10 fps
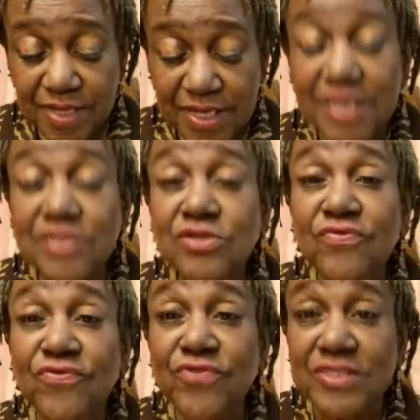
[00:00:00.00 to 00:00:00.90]

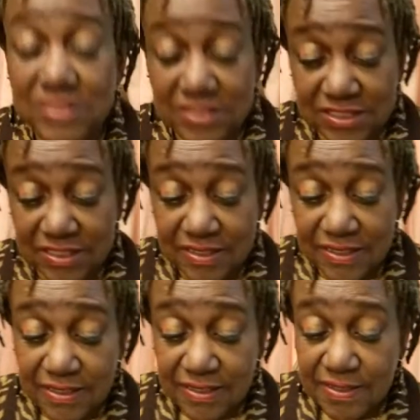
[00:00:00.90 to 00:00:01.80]
endorphins
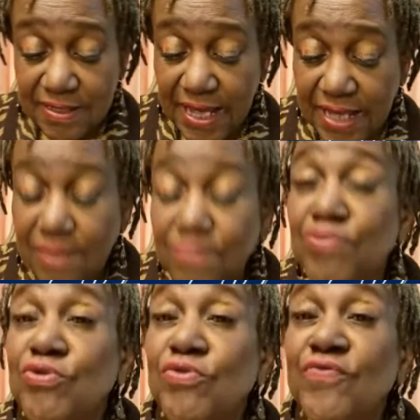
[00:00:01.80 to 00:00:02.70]
and
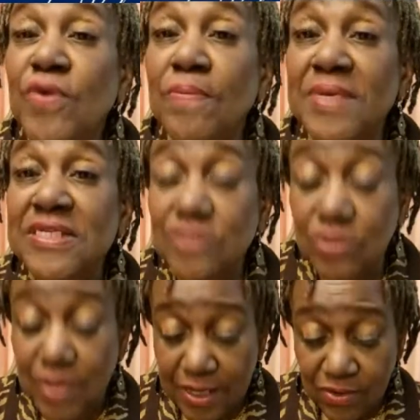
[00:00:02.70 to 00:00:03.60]
improve your
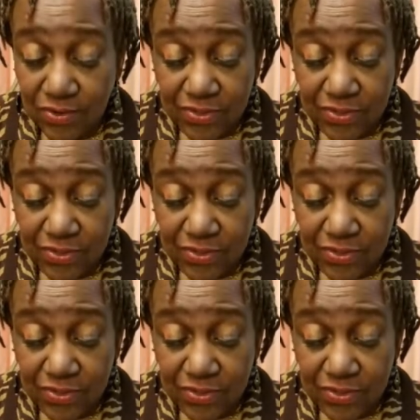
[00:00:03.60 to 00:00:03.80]
mental health.